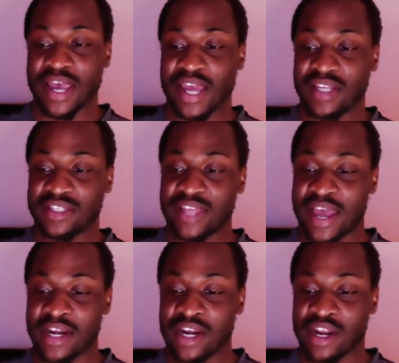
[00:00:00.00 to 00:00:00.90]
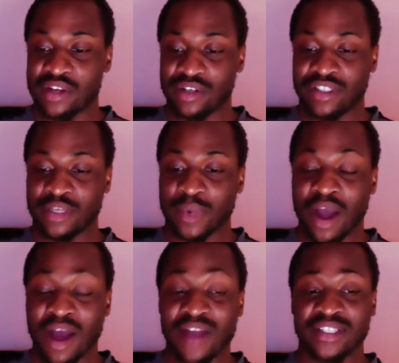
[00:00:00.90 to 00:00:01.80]
and it's that your
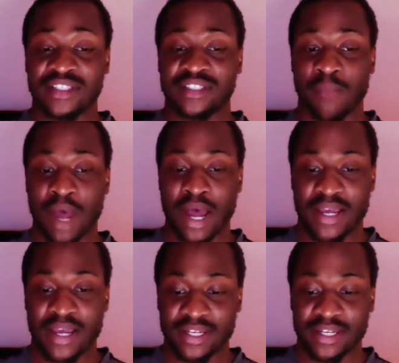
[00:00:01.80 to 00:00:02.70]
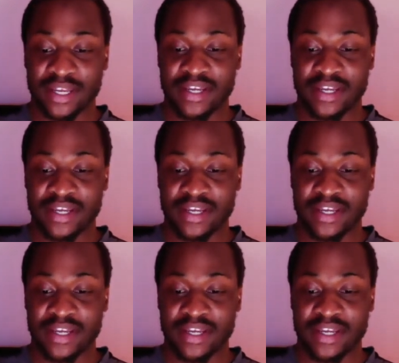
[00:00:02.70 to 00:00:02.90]
subconscious mind